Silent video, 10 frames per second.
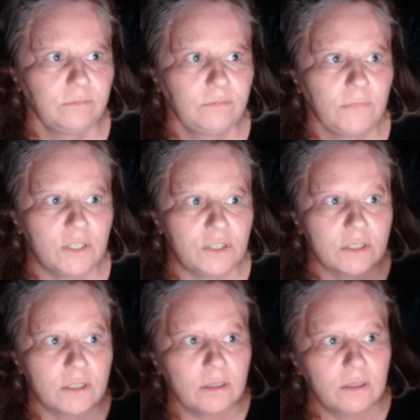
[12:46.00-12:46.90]

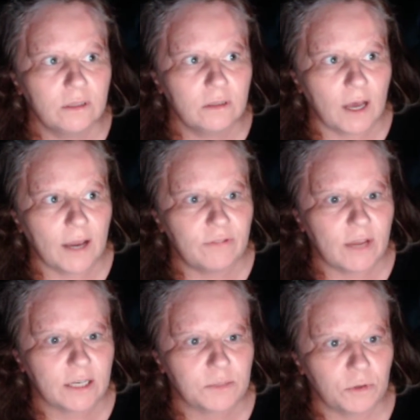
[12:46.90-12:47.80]
just the live
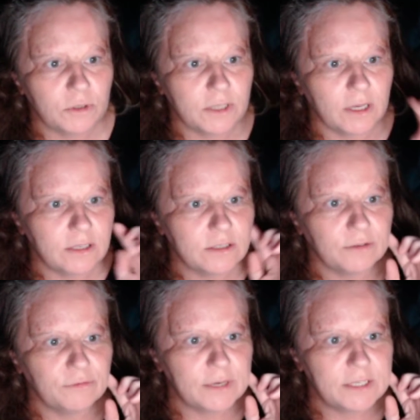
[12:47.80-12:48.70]
dashboard settings
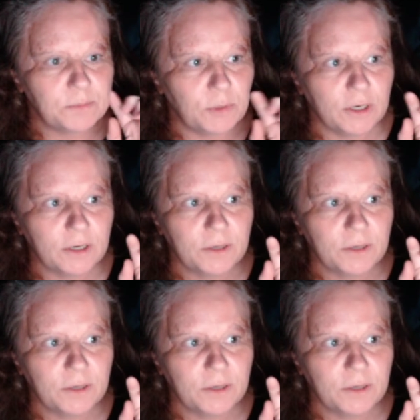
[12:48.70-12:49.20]
on Facebook,